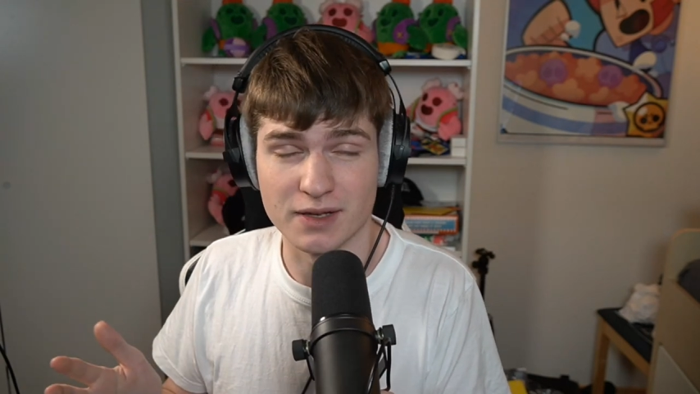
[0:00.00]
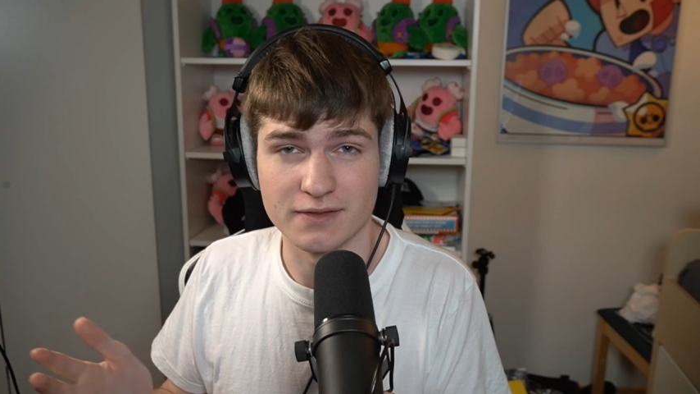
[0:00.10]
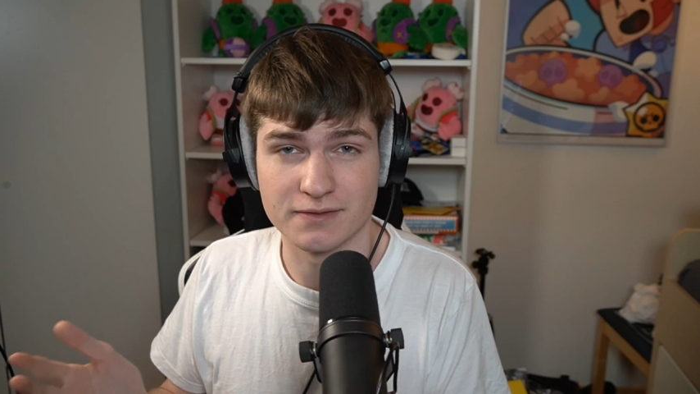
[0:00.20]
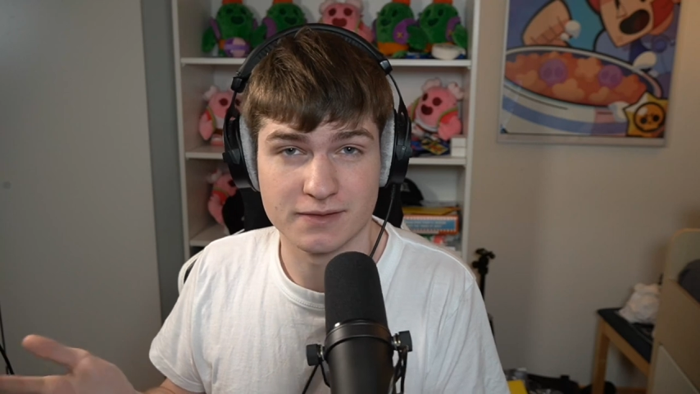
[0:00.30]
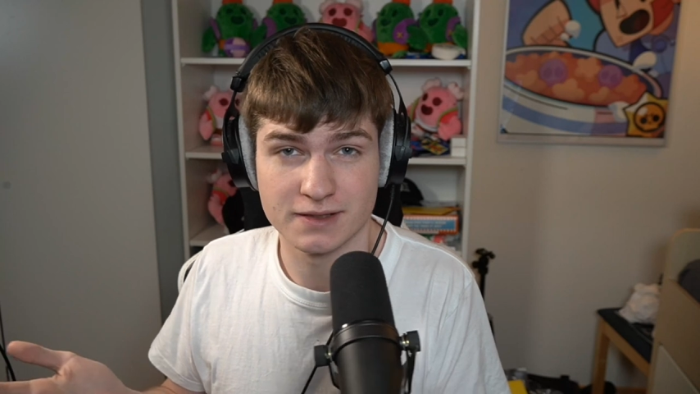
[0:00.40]

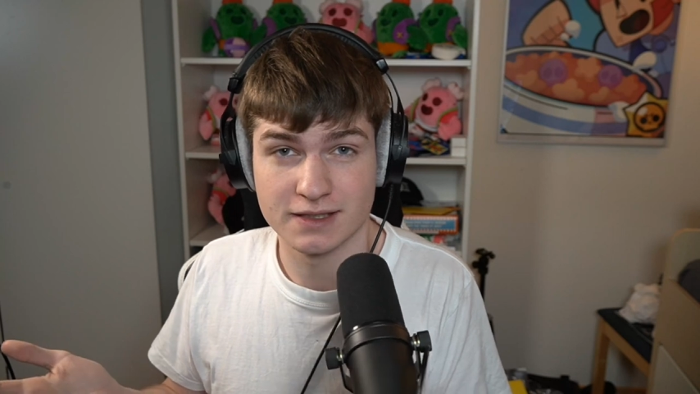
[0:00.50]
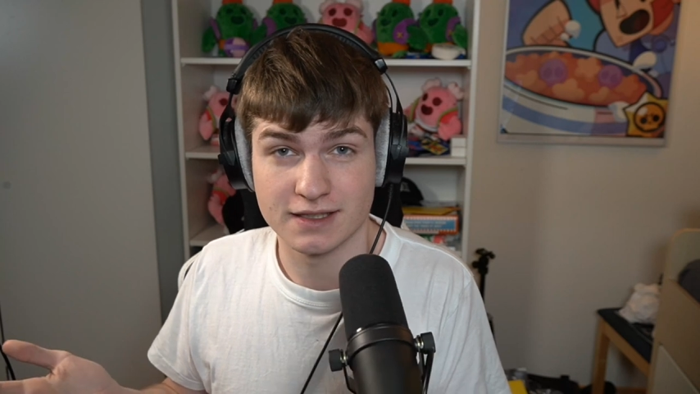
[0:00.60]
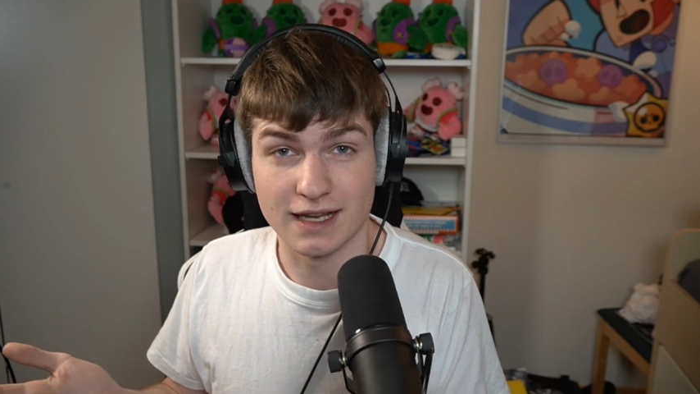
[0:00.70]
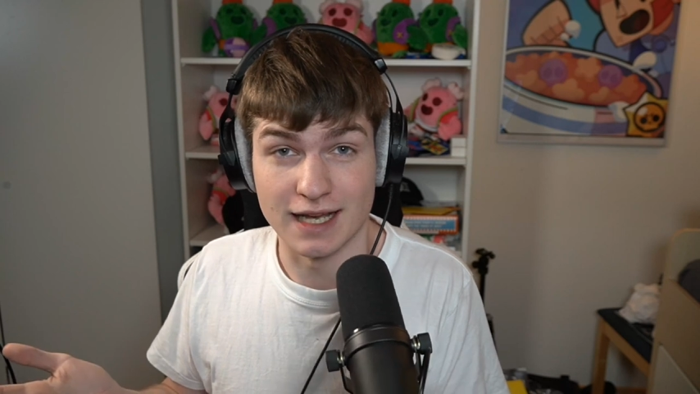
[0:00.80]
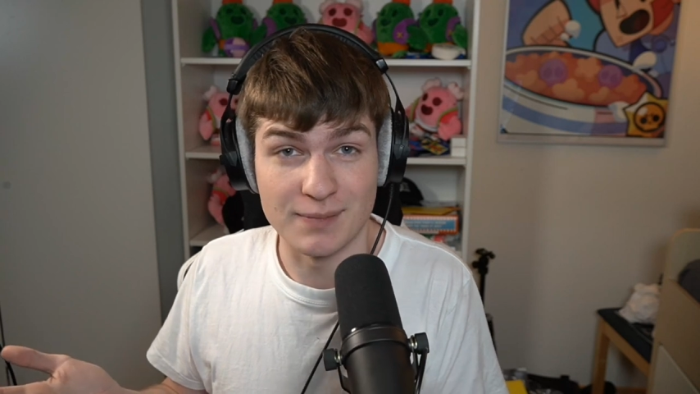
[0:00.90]
if
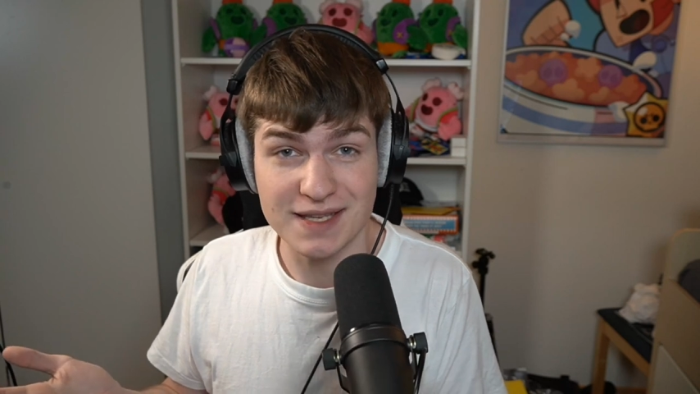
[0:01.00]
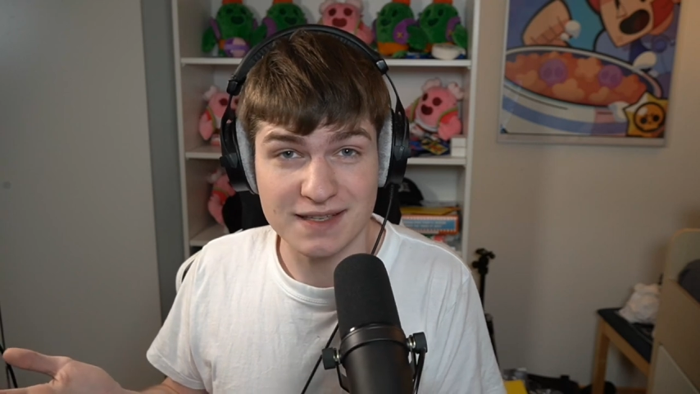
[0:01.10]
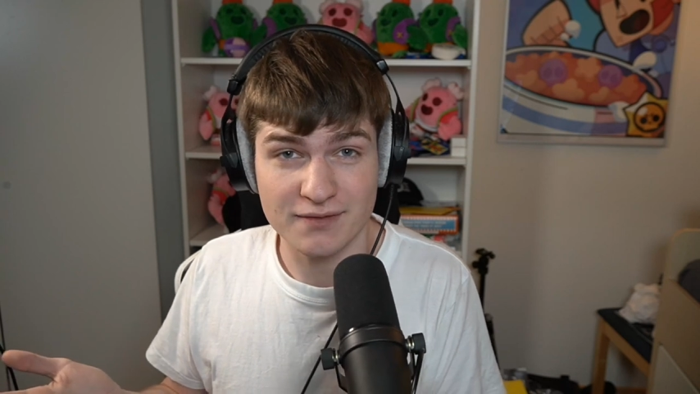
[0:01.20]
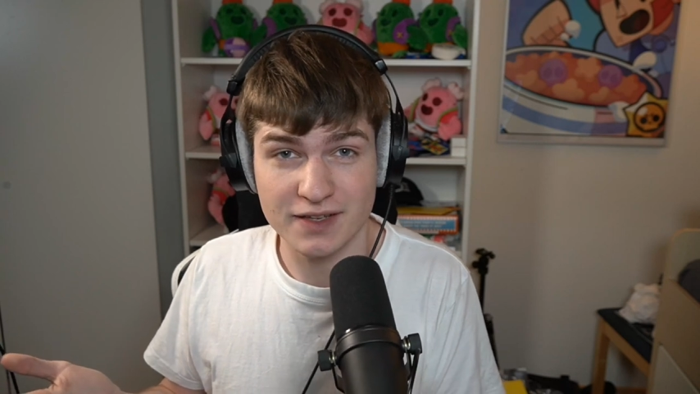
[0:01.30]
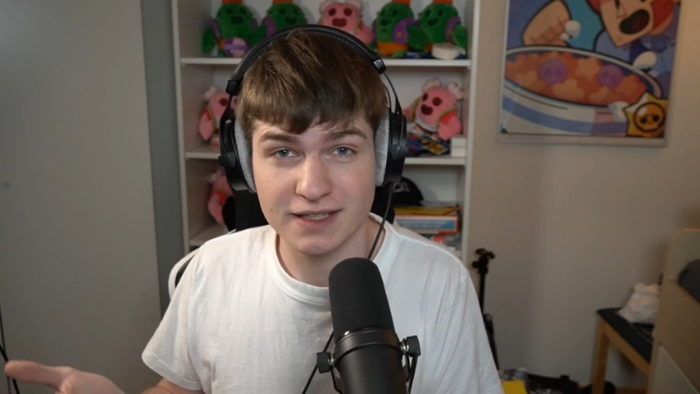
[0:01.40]
I missed
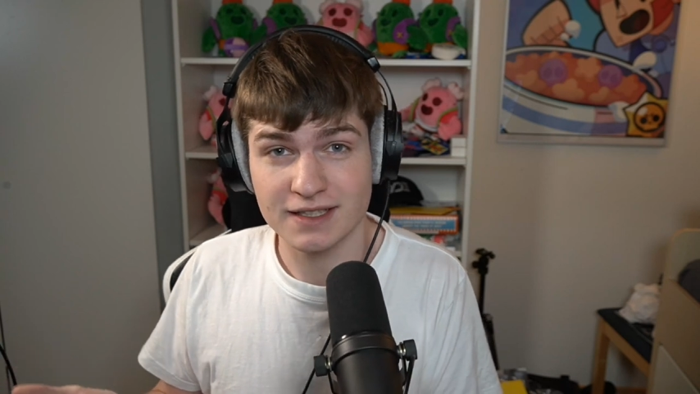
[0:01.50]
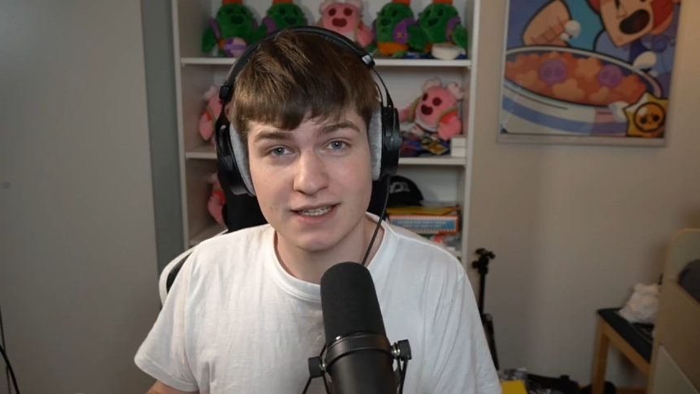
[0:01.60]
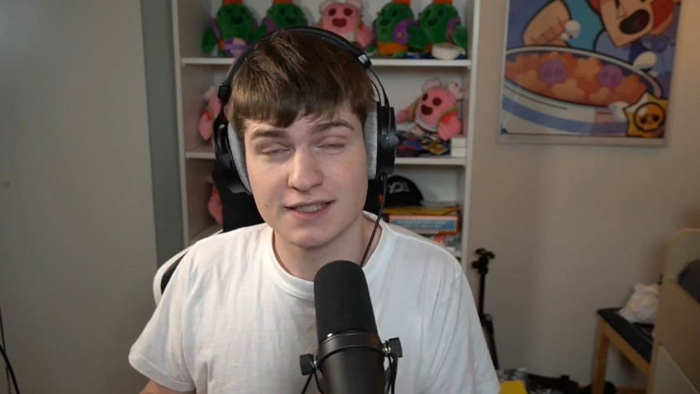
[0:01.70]
something.